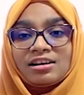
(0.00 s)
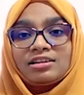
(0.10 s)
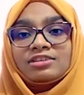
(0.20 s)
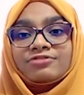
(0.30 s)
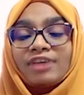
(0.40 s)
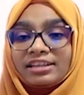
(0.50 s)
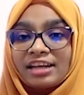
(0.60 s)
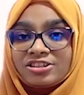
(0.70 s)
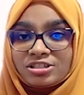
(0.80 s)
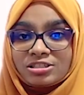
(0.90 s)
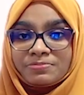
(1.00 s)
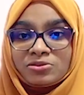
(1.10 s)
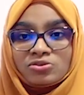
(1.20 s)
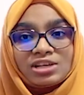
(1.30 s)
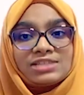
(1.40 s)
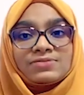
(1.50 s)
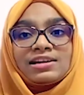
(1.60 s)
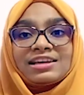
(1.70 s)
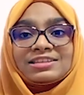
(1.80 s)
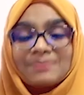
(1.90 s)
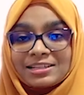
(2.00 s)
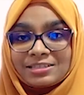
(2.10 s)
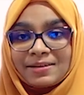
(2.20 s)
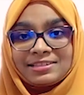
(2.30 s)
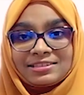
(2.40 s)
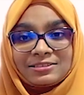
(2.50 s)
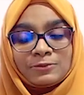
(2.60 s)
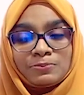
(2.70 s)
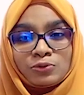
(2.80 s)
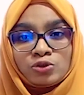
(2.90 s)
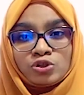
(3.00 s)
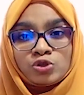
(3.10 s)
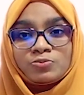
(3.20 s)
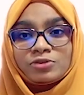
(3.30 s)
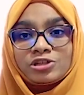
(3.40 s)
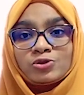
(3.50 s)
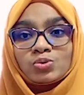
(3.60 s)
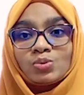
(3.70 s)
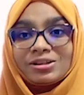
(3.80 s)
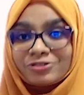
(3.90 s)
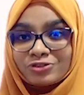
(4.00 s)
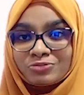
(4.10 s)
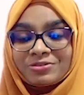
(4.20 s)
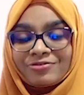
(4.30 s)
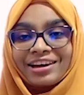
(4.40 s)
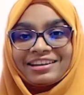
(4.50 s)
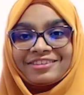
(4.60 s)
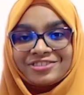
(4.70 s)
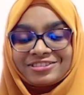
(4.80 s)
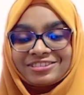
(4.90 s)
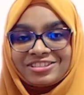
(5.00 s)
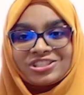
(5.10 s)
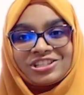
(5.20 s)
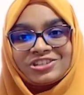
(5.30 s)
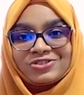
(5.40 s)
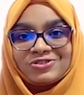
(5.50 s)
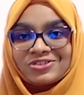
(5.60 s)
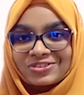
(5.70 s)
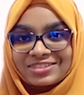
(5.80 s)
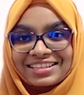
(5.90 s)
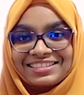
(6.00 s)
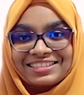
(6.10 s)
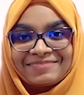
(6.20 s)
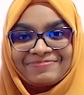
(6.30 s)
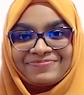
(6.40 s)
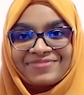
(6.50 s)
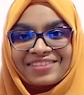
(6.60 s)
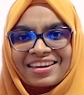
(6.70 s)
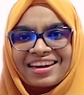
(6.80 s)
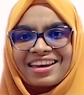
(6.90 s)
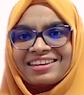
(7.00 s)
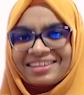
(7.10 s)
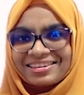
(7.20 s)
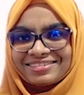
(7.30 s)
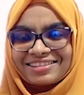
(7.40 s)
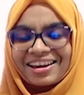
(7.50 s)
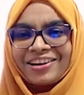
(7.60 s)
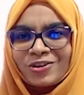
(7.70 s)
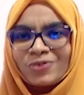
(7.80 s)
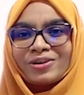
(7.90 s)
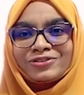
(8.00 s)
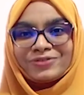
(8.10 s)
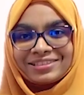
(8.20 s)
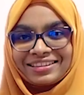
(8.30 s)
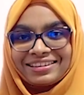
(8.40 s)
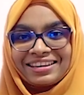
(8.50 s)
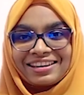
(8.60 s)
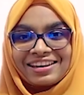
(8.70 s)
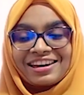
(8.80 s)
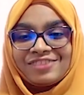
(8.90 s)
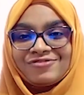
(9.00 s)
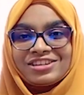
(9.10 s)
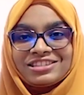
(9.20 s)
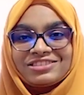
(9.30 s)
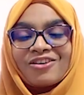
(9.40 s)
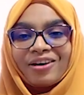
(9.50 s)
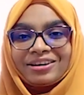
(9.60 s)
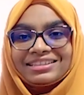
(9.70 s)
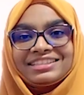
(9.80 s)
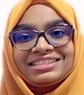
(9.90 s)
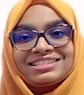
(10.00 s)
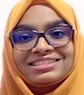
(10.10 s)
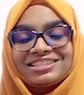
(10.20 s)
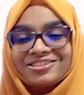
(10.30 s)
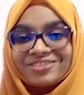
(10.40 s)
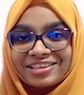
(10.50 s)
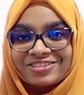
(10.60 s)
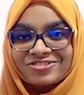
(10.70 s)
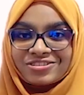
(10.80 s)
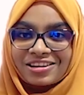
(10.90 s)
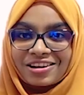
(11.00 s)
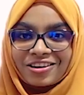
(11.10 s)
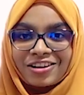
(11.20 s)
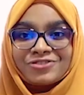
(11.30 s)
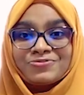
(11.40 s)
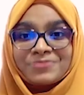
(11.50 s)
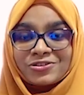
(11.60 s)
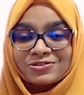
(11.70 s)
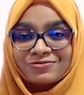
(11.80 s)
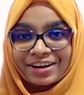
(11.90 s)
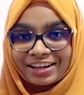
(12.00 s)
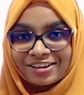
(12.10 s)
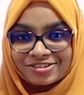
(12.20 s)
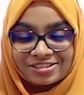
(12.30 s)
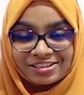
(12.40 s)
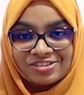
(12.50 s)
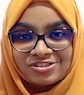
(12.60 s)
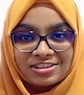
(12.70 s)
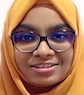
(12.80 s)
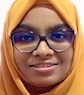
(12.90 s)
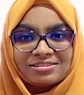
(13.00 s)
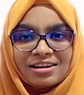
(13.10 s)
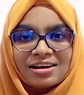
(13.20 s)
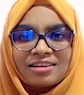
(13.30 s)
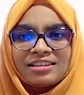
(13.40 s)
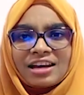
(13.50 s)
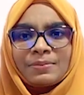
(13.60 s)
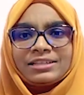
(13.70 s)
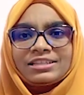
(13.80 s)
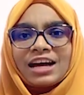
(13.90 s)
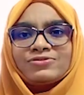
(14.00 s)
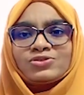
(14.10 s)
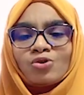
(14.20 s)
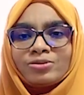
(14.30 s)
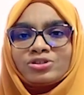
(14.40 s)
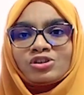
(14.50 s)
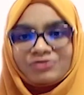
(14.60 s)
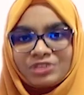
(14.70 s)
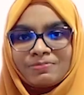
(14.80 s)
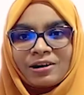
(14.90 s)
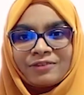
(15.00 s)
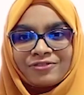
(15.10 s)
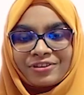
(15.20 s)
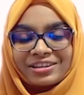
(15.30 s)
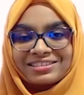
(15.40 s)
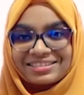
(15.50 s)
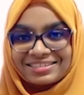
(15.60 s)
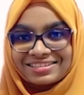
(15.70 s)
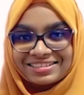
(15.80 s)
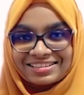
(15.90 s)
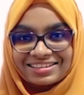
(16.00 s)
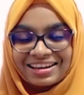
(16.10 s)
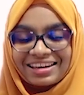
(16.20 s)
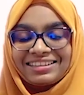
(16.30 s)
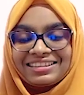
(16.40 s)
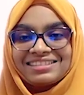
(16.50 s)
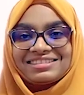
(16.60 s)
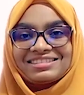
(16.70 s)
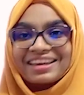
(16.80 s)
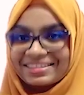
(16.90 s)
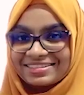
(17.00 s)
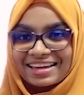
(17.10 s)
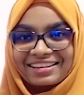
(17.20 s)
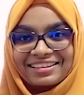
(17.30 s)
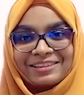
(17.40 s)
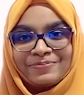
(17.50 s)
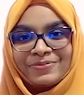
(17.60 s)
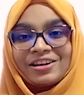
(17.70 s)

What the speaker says: a financial approach as well as mathematical approach to produce well-groomed financial engineers with society. Yes, I know what you are thinking. If it is the only internal degree in Sri Lanka to produce financial engineers, there might have so much of demand for it, isn't it? Yes, exactly.